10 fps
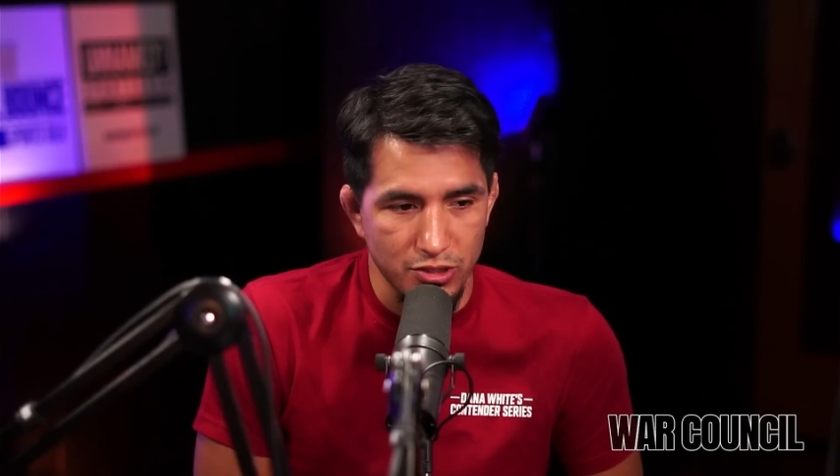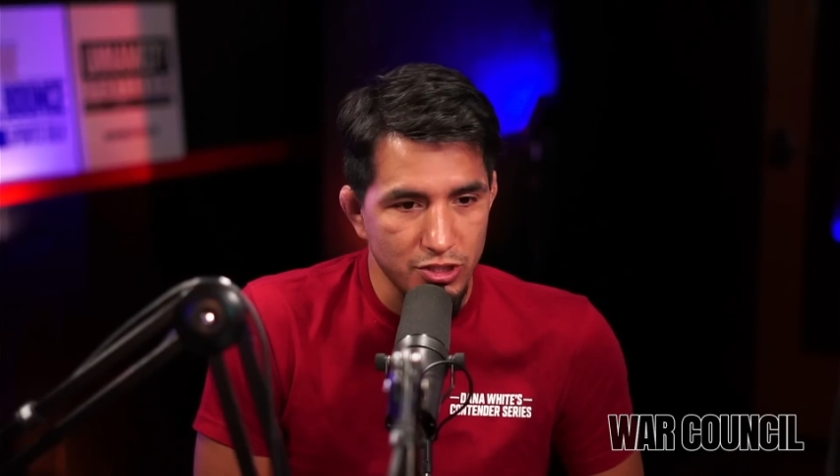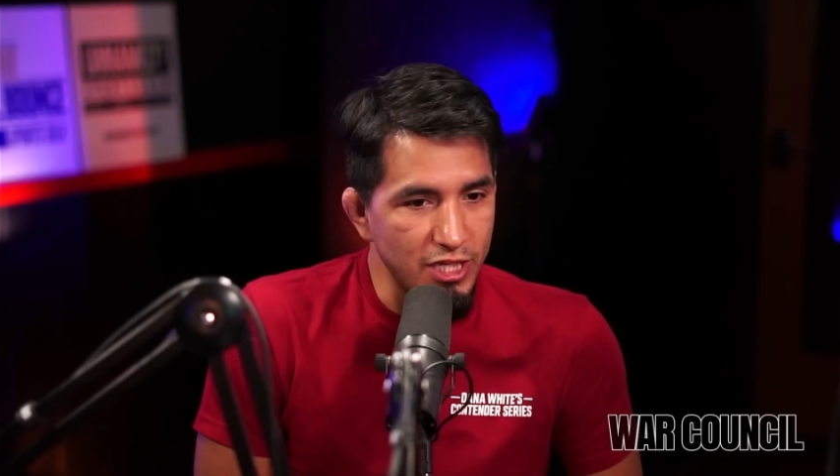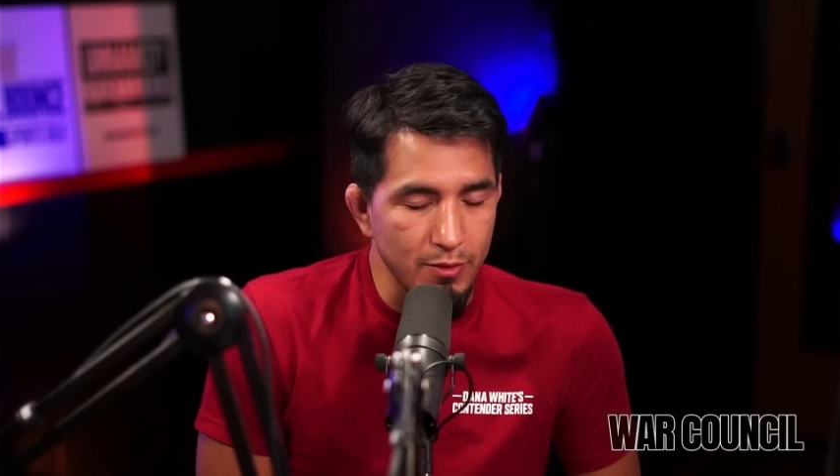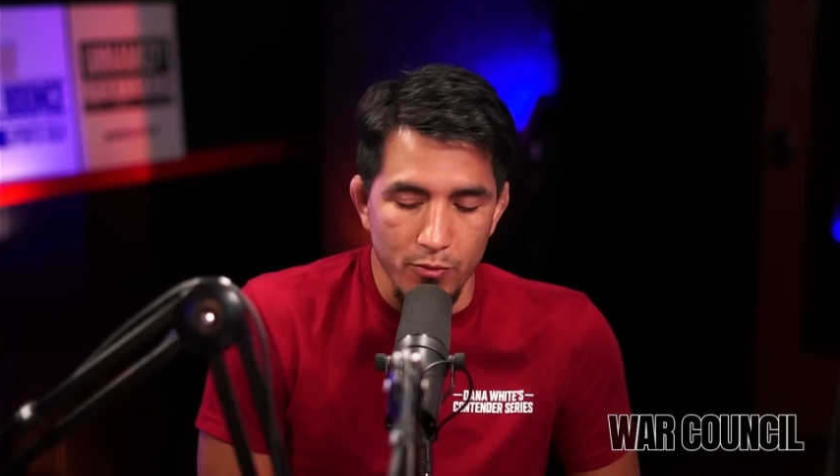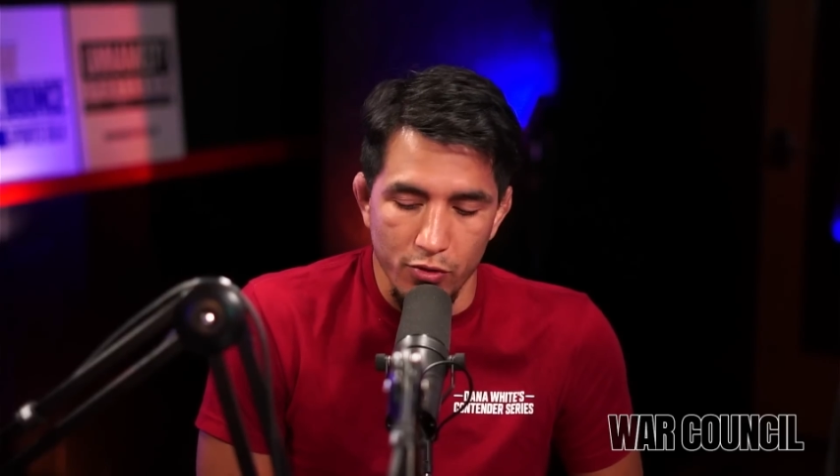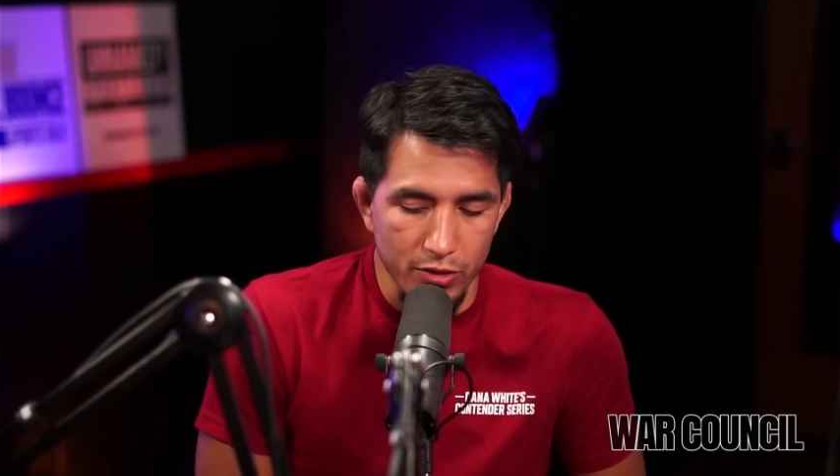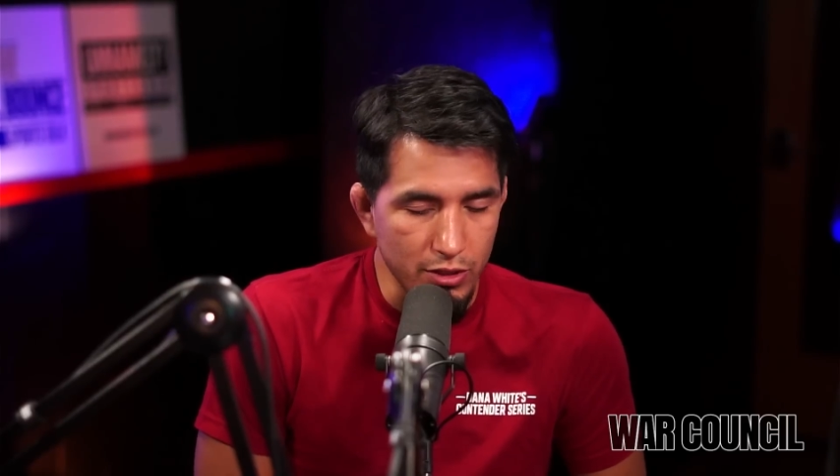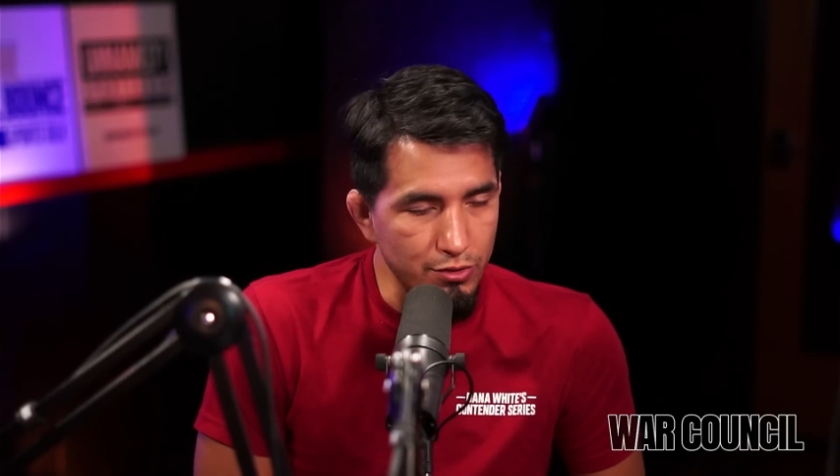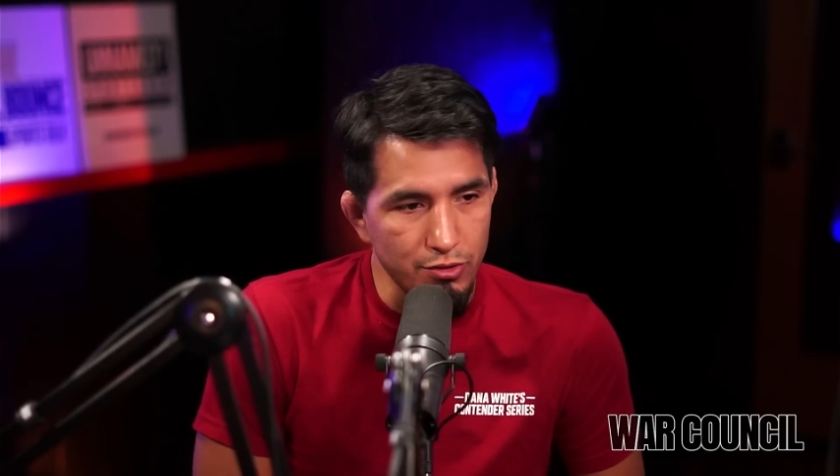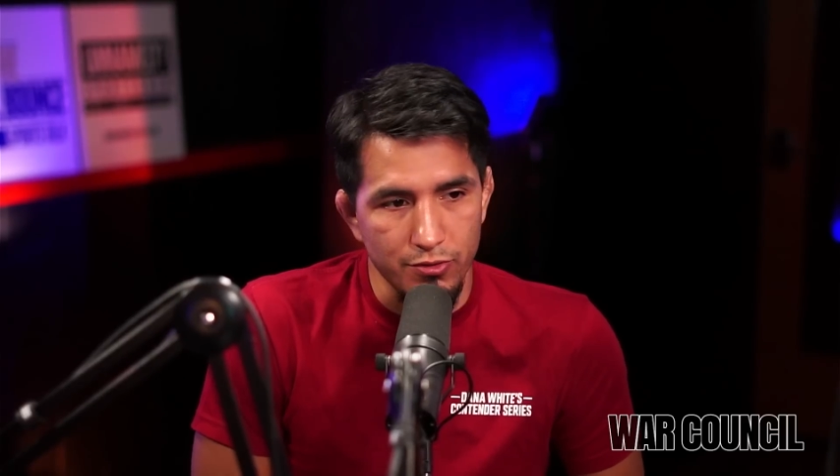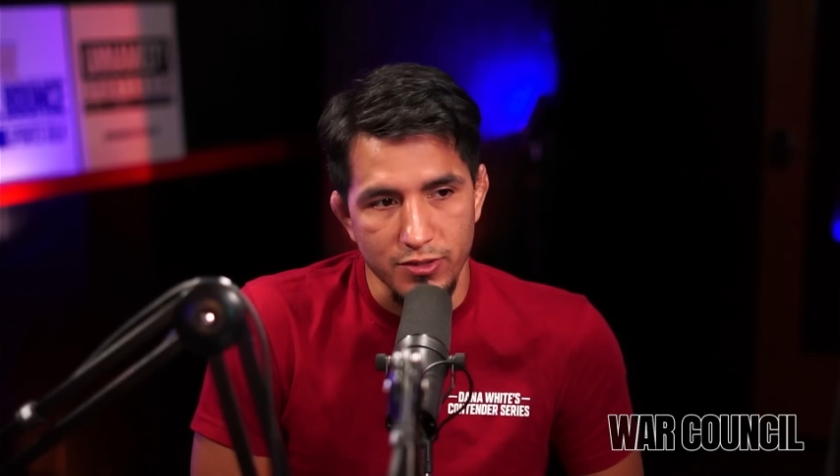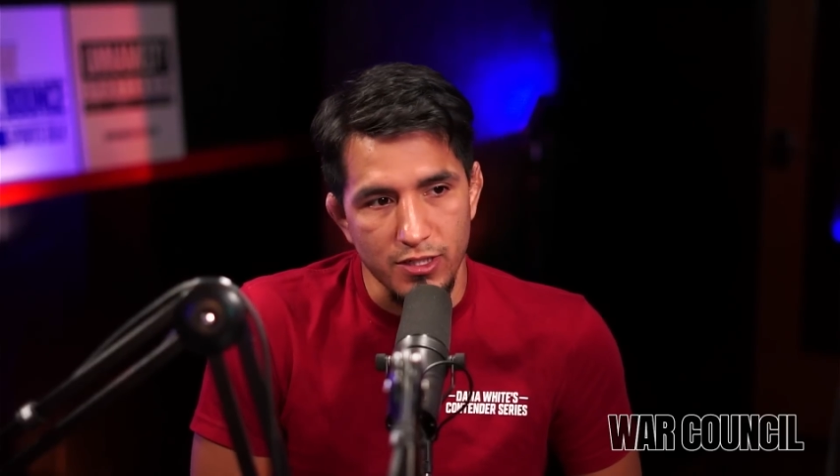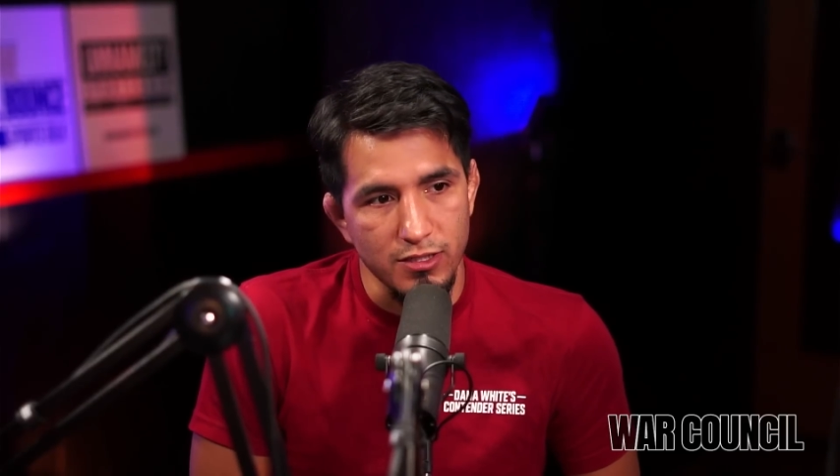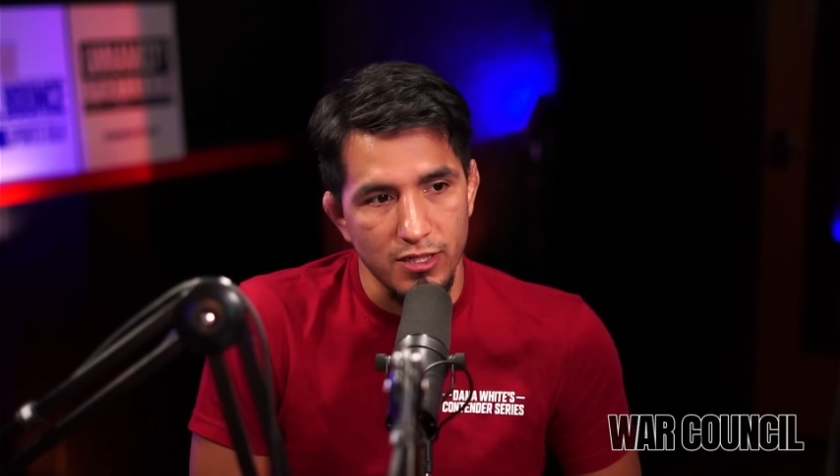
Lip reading: keep him going low the whole entire time.